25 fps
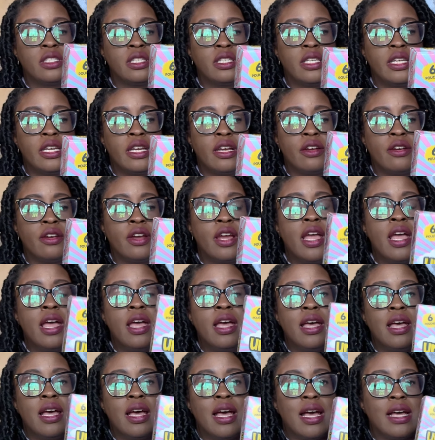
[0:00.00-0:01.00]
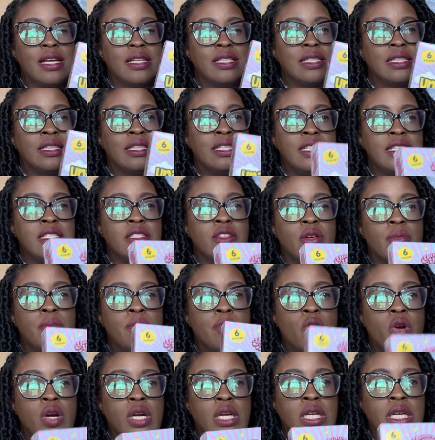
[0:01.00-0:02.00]
in here. These are
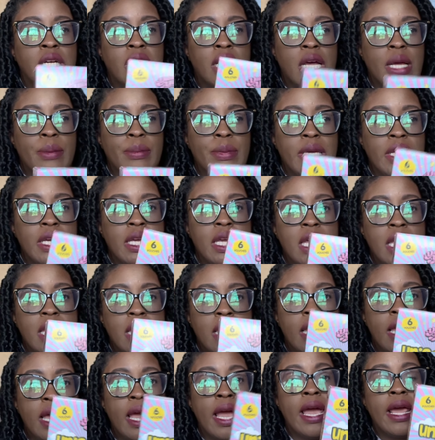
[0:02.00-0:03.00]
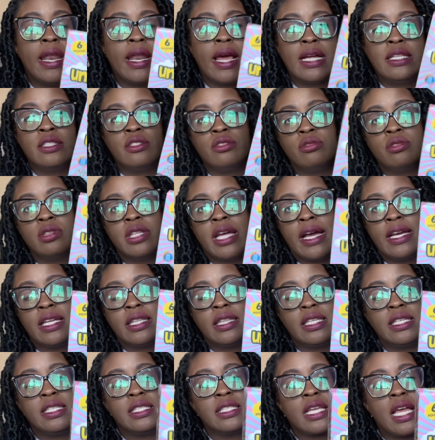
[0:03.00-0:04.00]
more gummy, and I do like
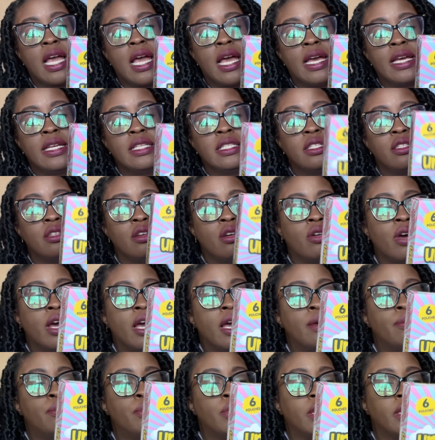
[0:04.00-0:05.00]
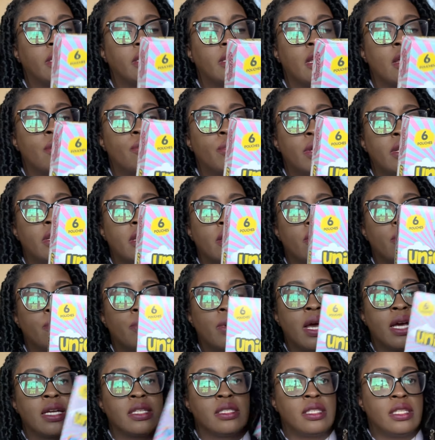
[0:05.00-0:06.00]
these kinds, so I picked up another
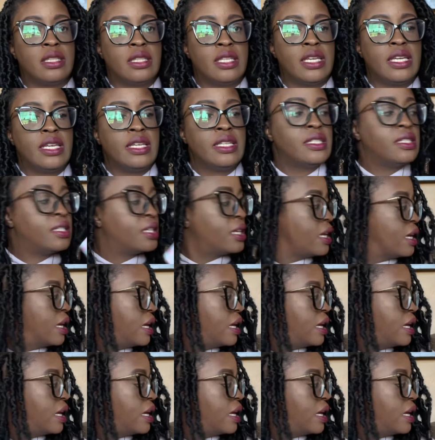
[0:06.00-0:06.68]
box of these.